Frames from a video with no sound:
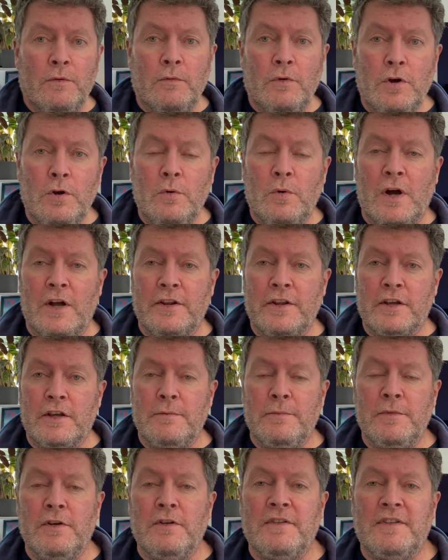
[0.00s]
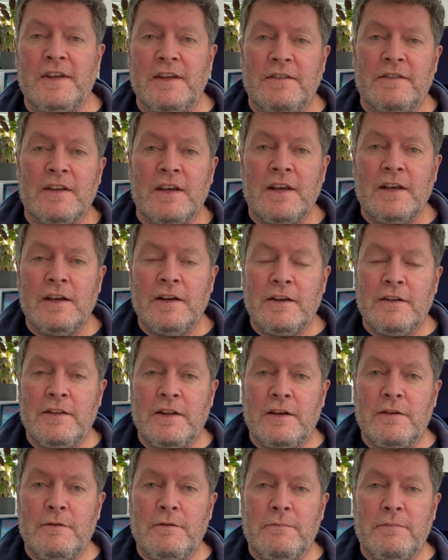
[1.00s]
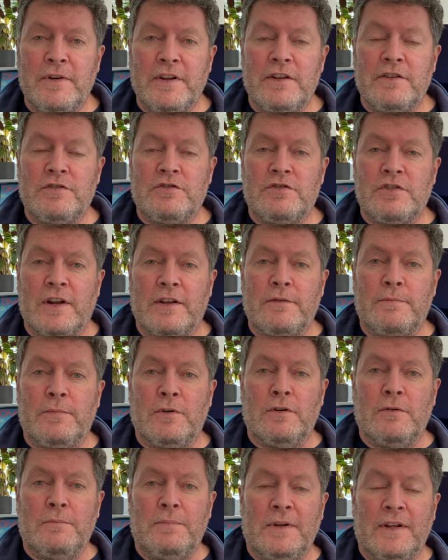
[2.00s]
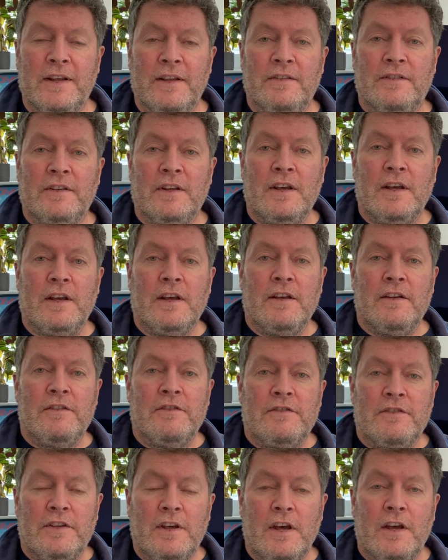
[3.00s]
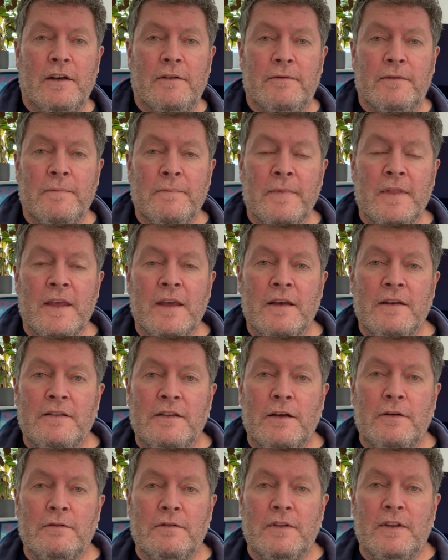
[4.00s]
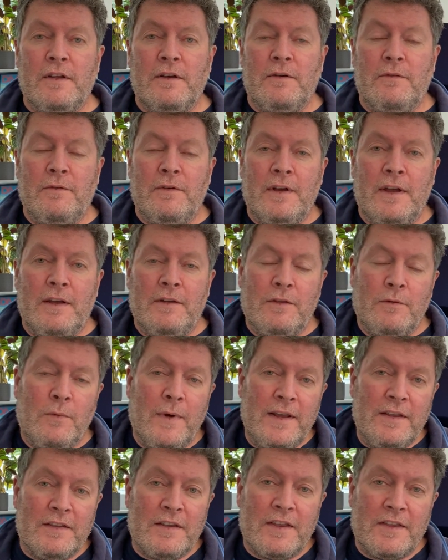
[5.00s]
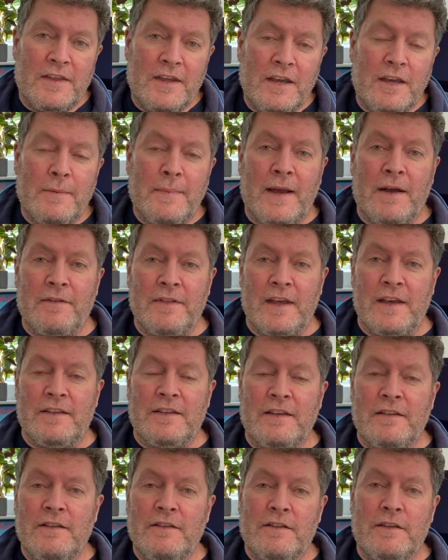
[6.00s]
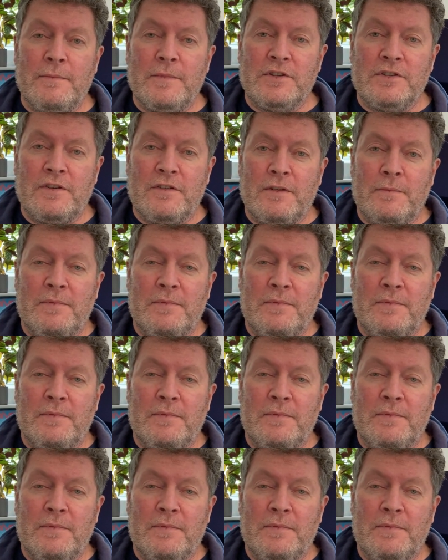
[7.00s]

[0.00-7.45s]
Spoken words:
who are the communities that British Transport Police serve? So the way to think about this isn't so much as a